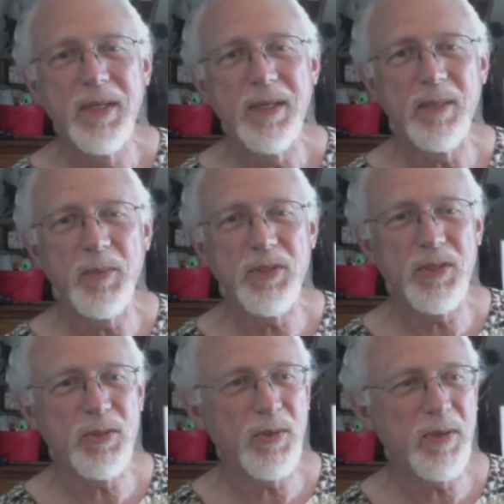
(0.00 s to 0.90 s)
in a music
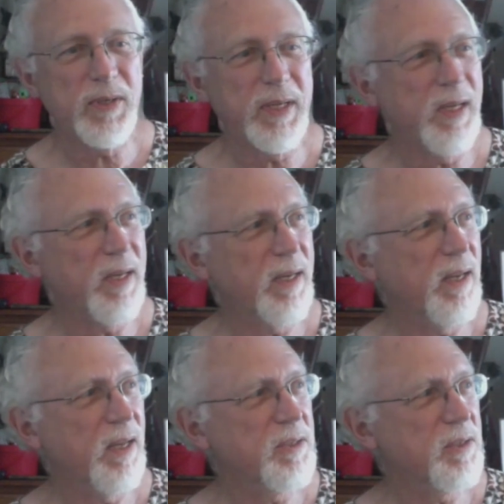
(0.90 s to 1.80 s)
store, and they had a
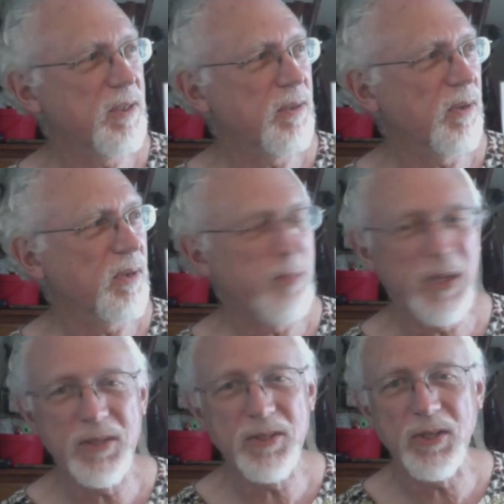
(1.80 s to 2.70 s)
nice deal on a
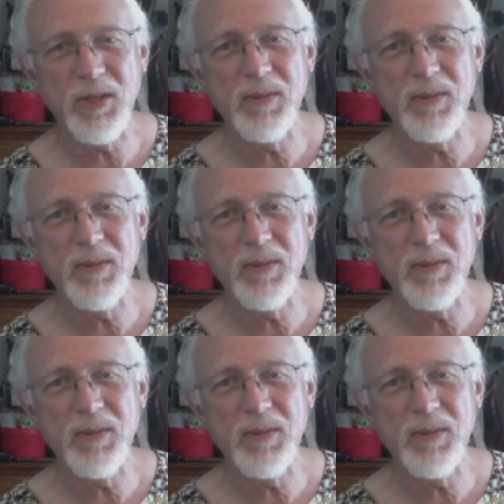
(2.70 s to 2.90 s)
banjo,